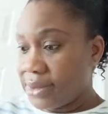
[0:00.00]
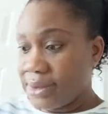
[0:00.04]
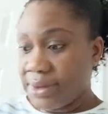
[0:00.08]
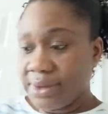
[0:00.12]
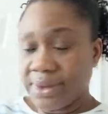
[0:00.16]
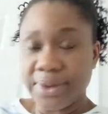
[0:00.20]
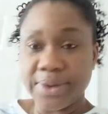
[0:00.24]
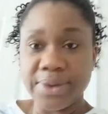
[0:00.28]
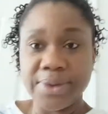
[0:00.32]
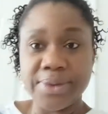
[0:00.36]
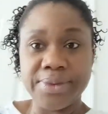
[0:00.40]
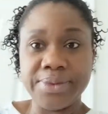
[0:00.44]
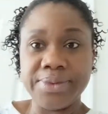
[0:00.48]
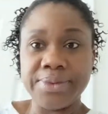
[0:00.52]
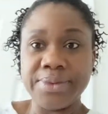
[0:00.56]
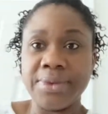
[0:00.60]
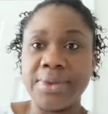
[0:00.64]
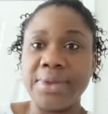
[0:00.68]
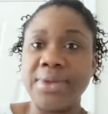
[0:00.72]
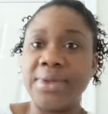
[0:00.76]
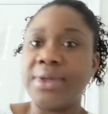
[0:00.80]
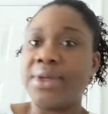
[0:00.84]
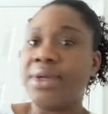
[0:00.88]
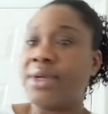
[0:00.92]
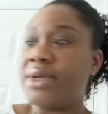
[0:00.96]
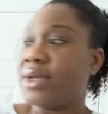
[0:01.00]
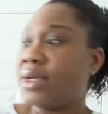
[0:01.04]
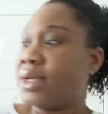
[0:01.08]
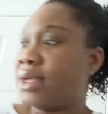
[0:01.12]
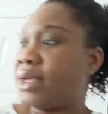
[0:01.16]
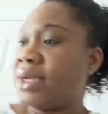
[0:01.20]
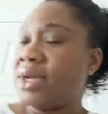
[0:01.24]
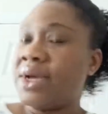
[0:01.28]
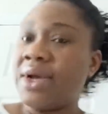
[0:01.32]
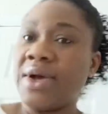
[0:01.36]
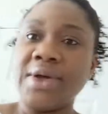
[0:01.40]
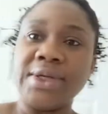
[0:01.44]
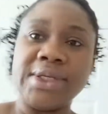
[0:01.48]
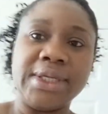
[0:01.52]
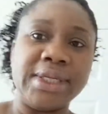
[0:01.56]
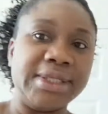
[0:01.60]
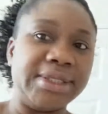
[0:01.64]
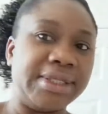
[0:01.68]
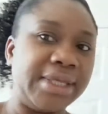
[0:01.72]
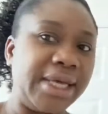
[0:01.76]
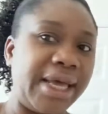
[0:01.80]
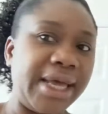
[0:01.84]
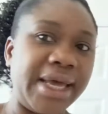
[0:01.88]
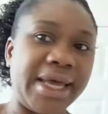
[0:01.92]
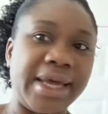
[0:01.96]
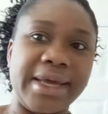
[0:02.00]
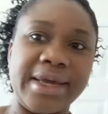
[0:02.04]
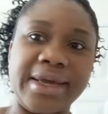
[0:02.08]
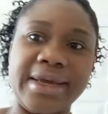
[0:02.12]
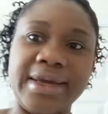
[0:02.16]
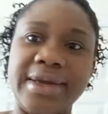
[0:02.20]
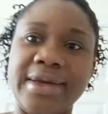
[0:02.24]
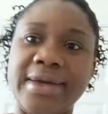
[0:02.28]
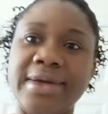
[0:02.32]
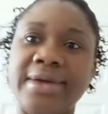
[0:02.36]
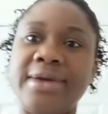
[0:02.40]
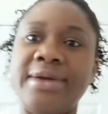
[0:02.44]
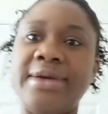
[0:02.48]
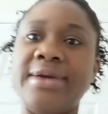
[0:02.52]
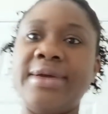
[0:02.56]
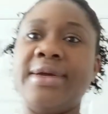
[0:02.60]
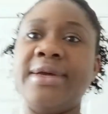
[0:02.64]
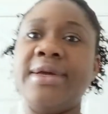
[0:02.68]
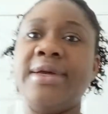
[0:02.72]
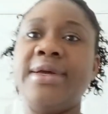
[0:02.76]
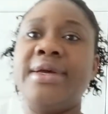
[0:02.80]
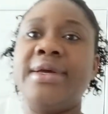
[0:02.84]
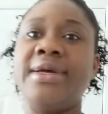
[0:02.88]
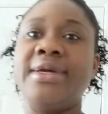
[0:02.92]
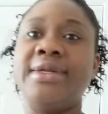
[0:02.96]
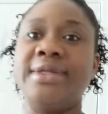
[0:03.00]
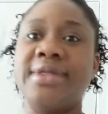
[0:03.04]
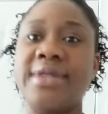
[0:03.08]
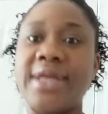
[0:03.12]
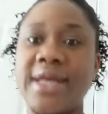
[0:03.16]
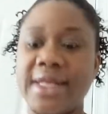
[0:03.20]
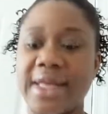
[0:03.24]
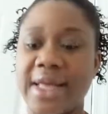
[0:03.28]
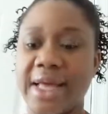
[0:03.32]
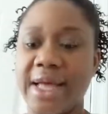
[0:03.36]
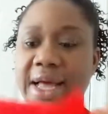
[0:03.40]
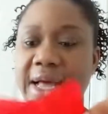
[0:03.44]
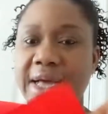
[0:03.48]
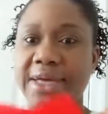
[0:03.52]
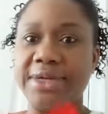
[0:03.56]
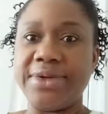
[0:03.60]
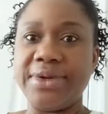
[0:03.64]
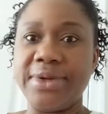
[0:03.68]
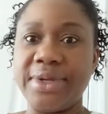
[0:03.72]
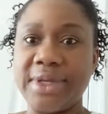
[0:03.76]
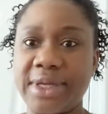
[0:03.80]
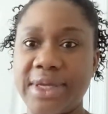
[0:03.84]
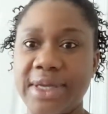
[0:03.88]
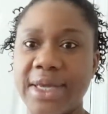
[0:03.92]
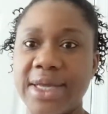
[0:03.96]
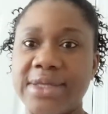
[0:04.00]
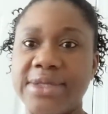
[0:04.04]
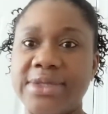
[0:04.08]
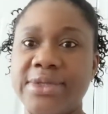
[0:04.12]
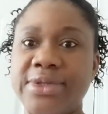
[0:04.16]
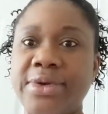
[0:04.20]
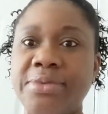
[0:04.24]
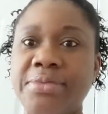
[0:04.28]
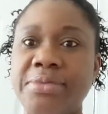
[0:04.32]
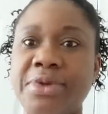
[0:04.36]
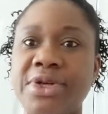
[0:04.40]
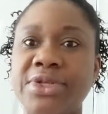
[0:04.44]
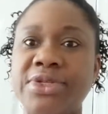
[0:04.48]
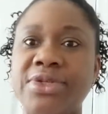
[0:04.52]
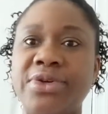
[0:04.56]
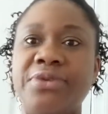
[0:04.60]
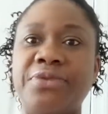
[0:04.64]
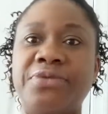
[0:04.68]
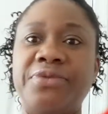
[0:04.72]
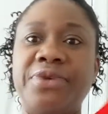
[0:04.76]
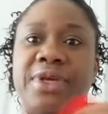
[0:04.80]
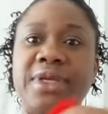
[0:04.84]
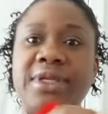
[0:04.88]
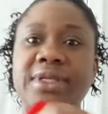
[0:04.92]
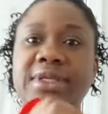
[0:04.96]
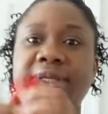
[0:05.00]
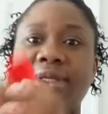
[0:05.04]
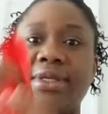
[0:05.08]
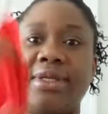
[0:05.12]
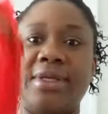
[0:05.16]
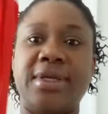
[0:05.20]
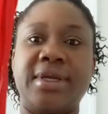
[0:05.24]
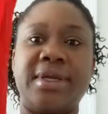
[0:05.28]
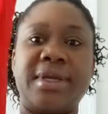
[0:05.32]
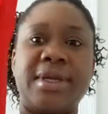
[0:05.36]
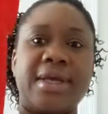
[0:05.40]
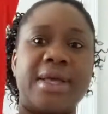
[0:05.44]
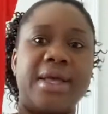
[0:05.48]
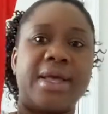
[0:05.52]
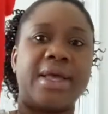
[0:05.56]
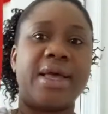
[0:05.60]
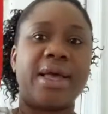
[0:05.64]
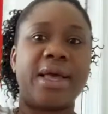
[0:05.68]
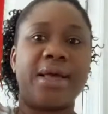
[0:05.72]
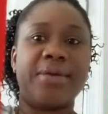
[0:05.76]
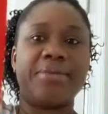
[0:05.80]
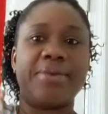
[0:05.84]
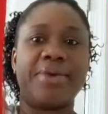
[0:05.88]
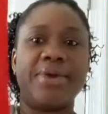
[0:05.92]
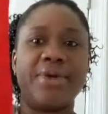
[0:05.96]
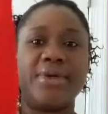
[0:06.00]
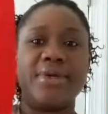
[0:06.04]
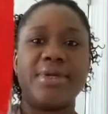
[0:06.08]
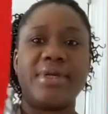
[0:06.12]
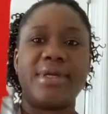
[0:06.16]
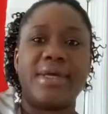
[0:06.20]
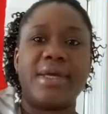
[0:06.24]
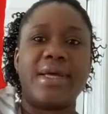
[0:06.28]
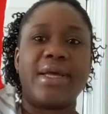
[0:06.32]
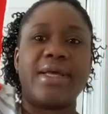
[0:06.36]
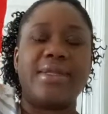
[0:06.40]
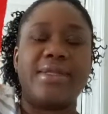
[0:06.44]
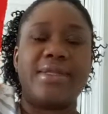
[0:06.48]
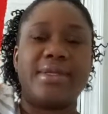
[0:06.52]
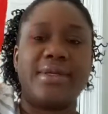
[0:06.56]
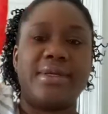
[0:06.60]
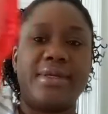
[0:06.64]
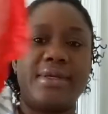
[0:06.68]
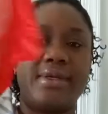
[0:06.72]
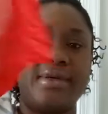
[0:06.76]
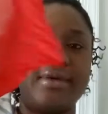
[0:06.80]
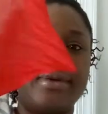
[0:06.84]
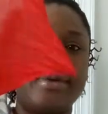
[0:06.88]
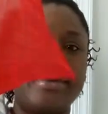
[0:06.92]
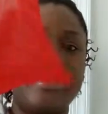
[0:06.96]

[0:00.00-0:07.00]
So on a day that I don't care so much of it, I'm gonna get